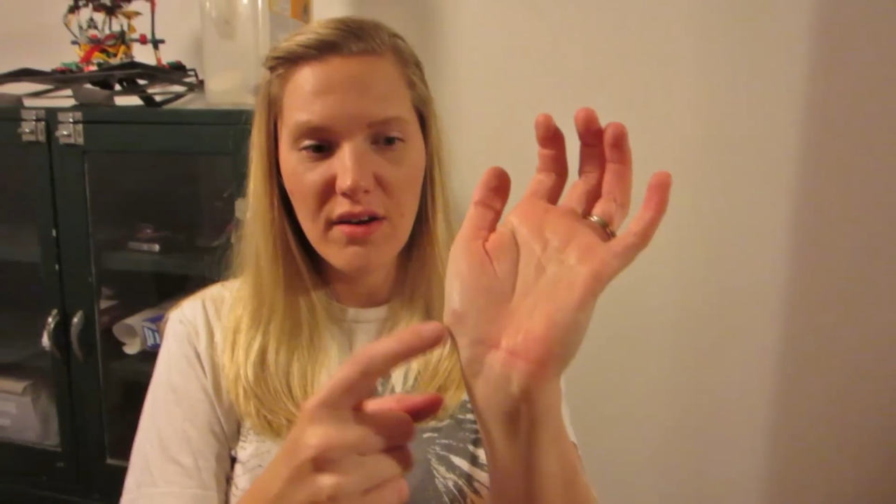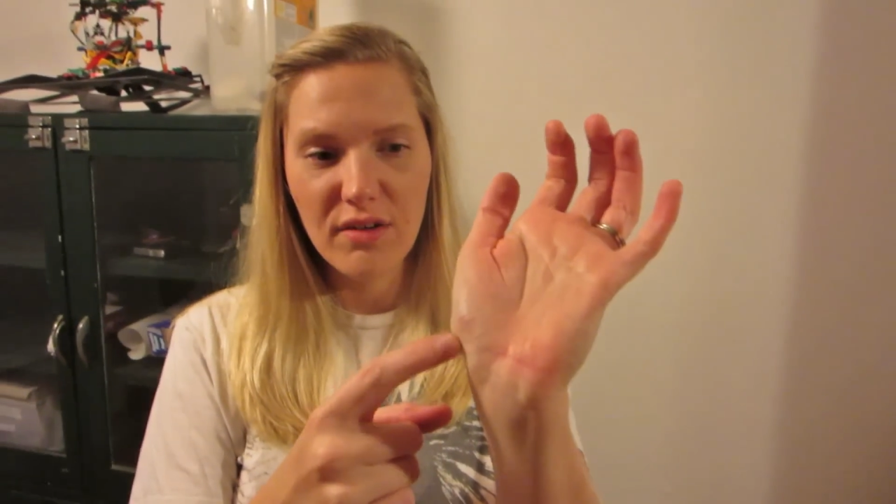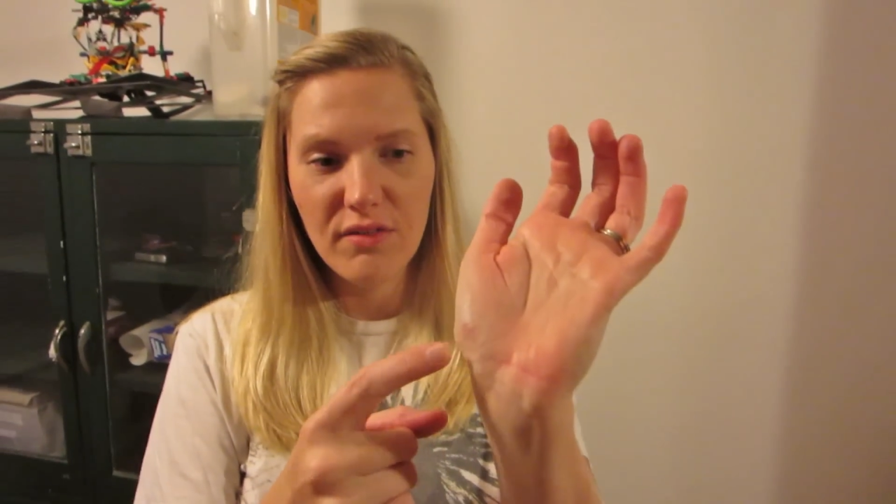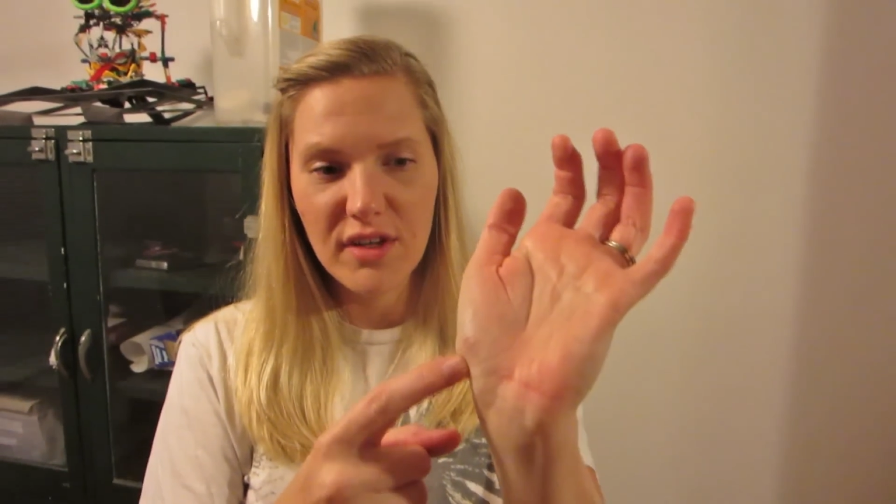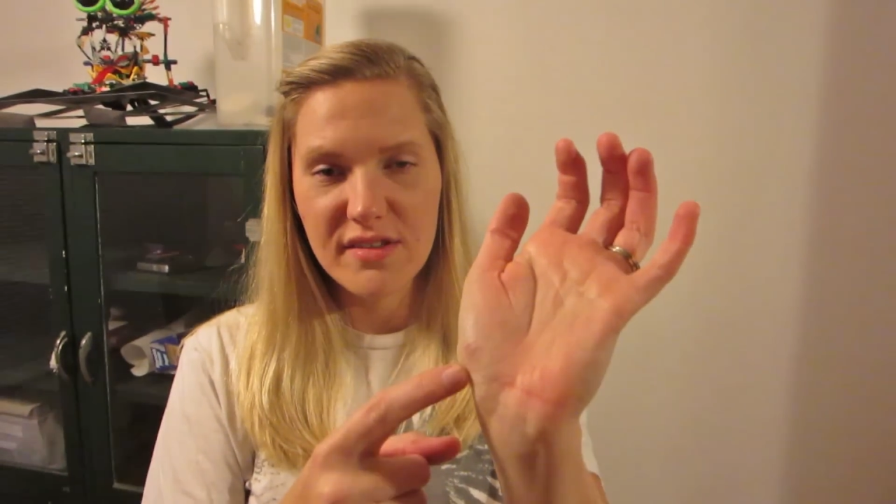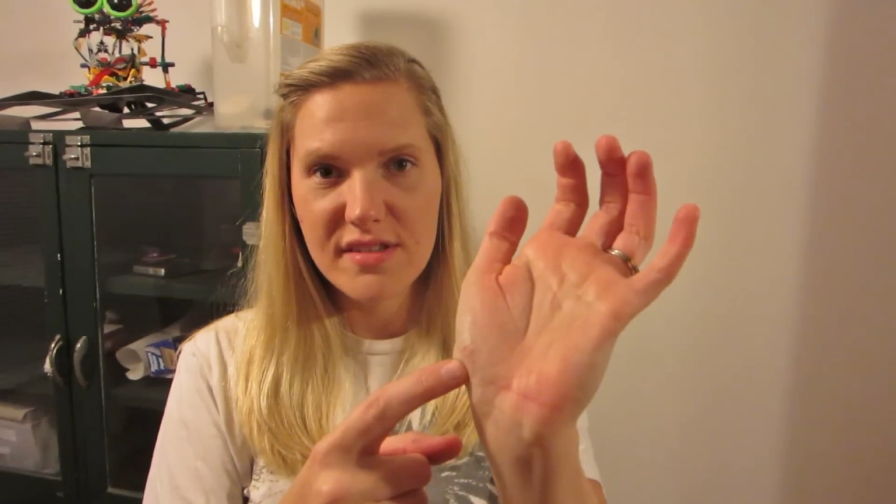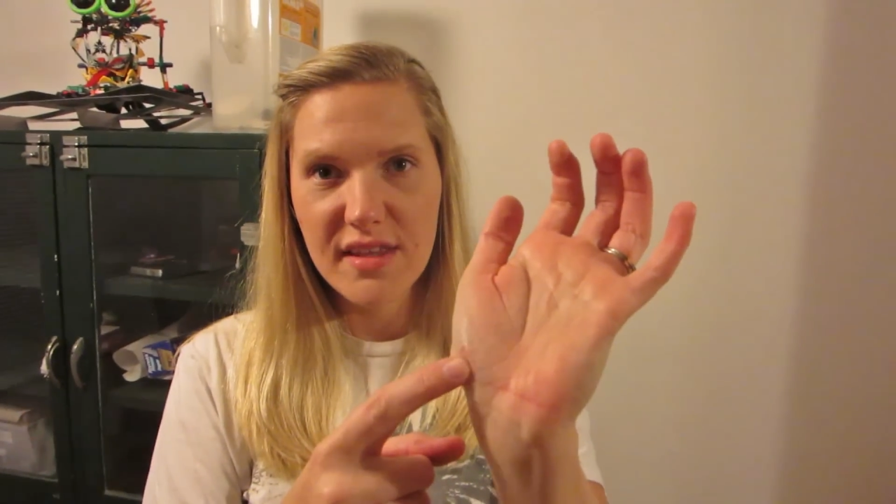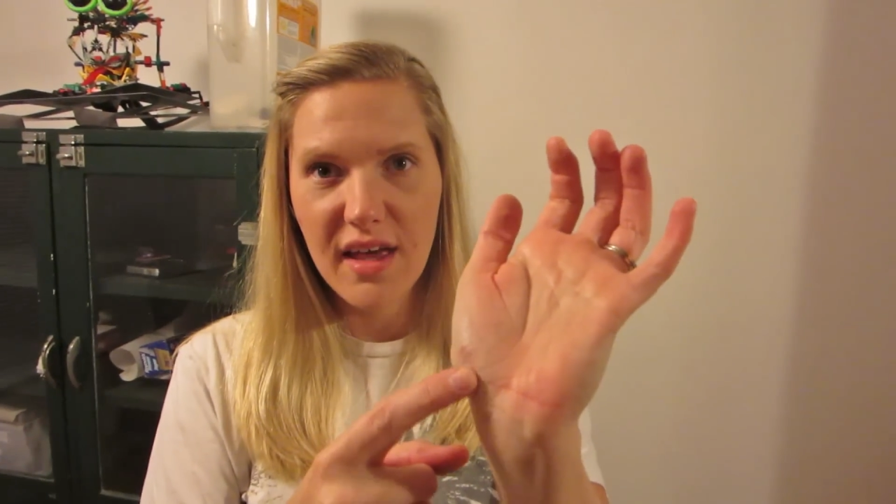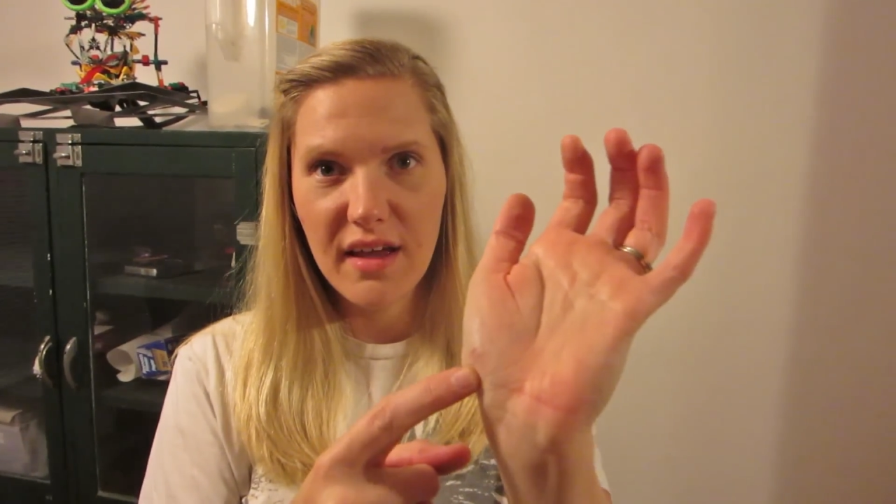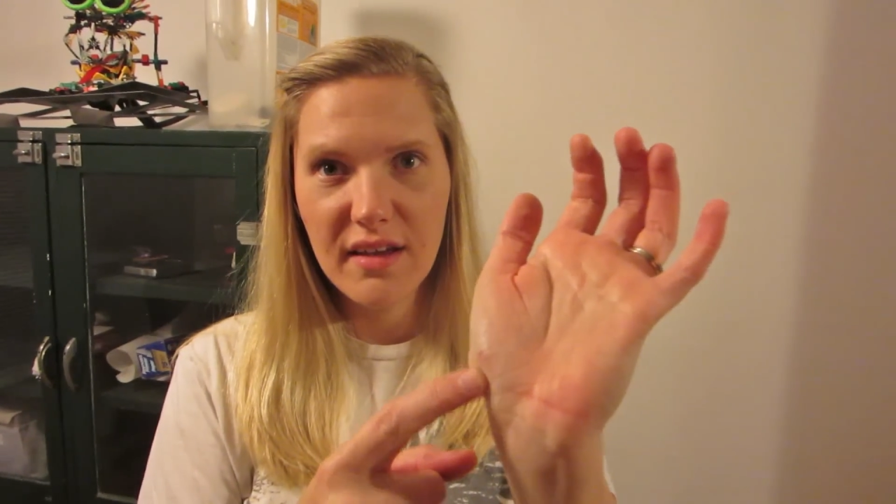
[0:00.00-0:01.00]
I don't know if you can see
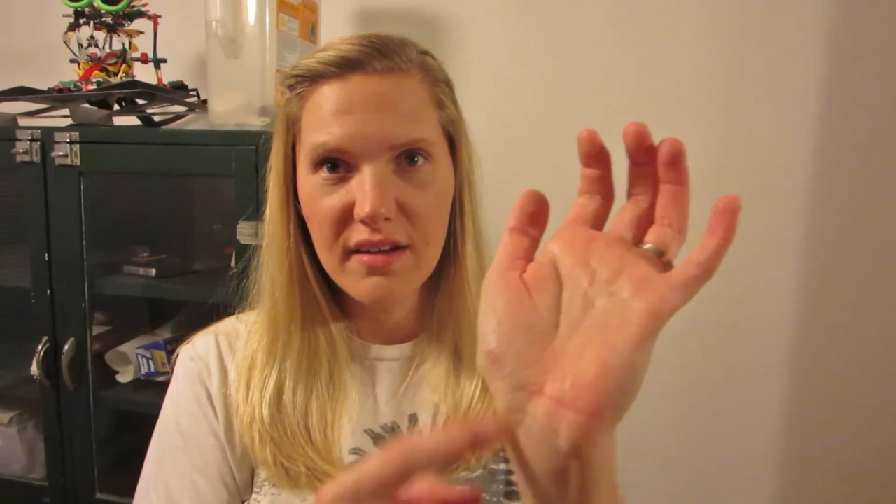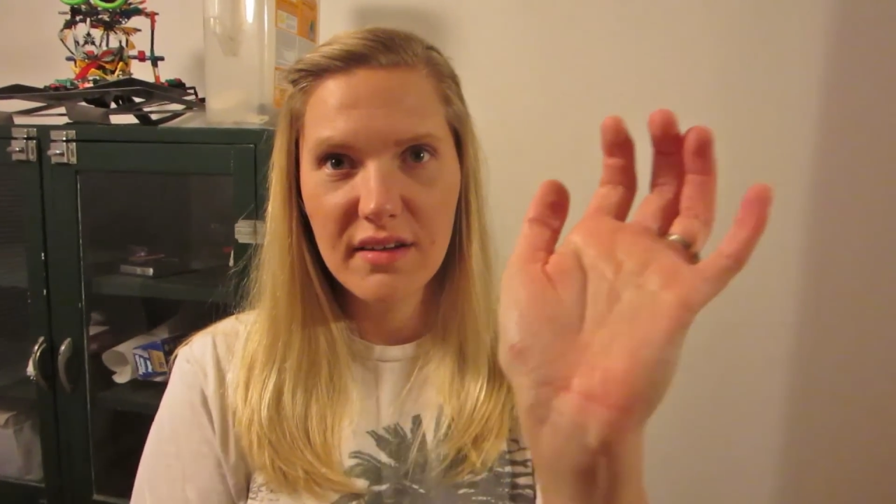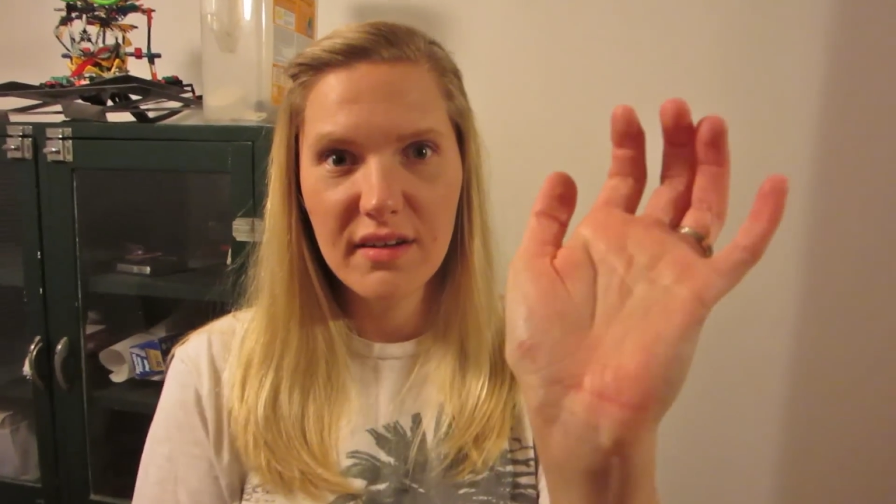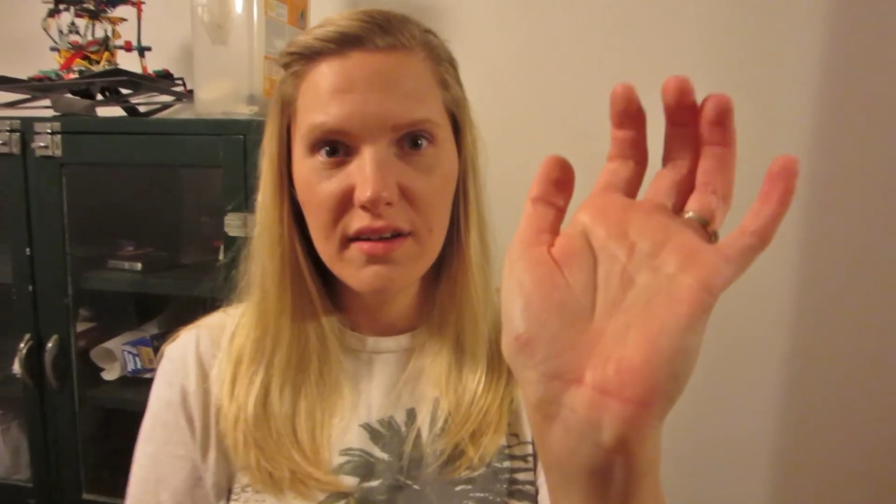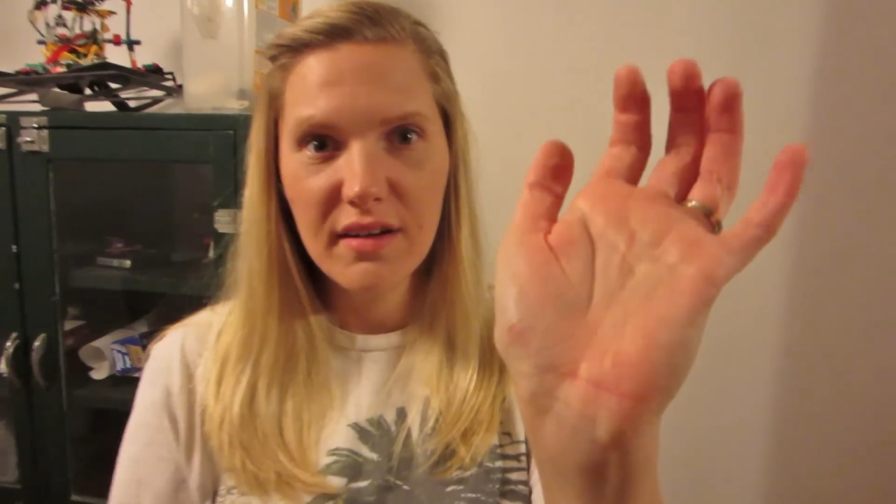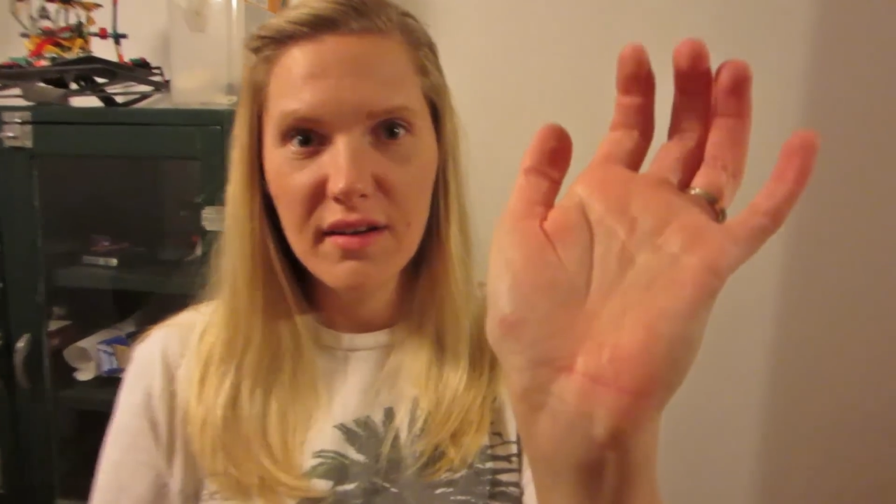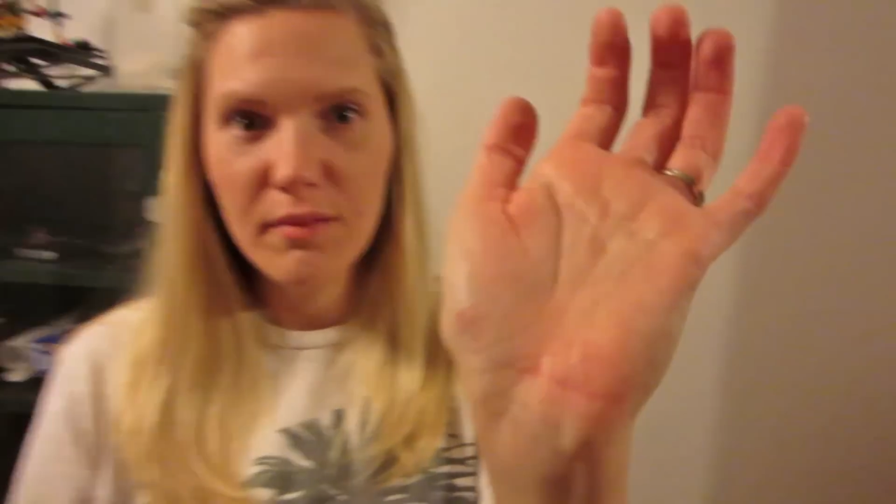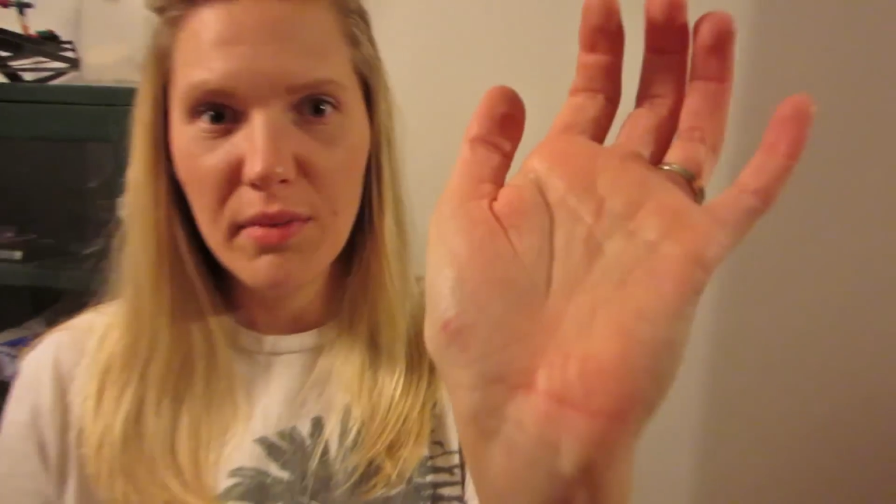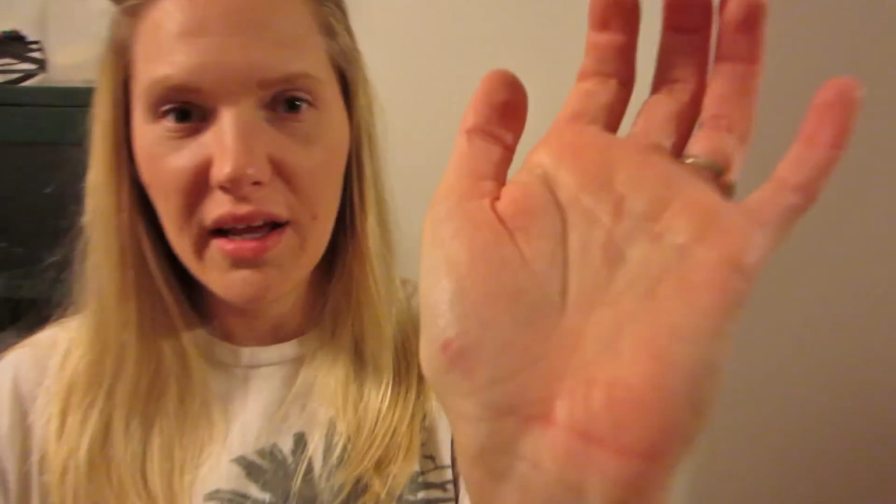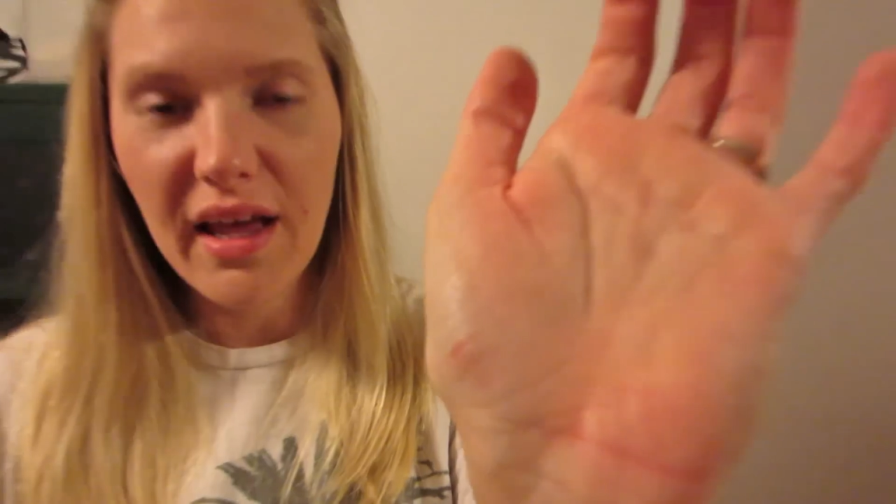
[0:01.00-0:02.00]
that,
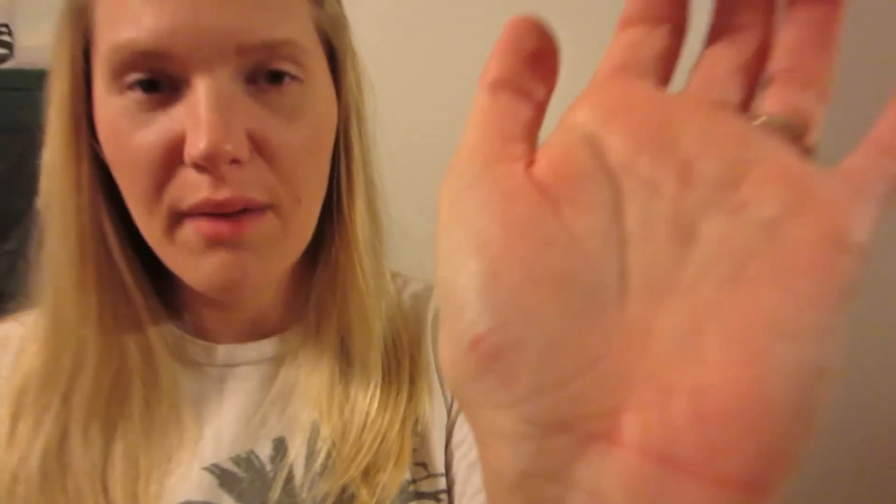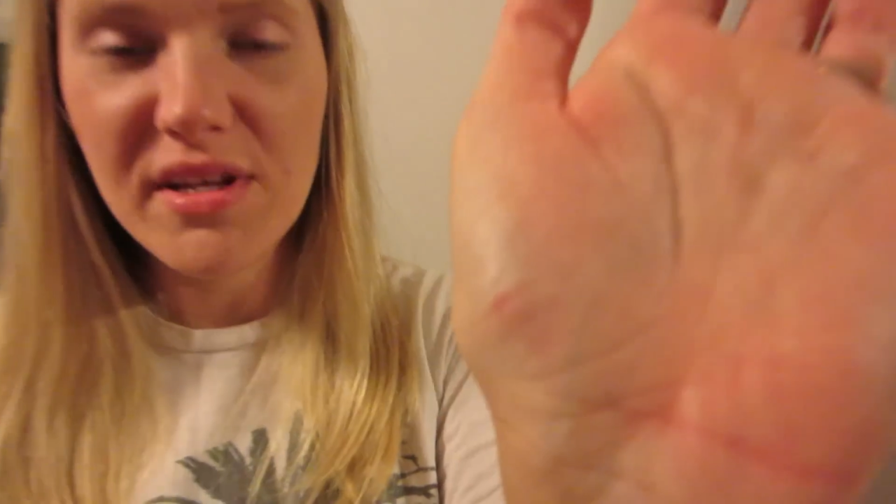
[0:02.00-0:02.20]
but I kept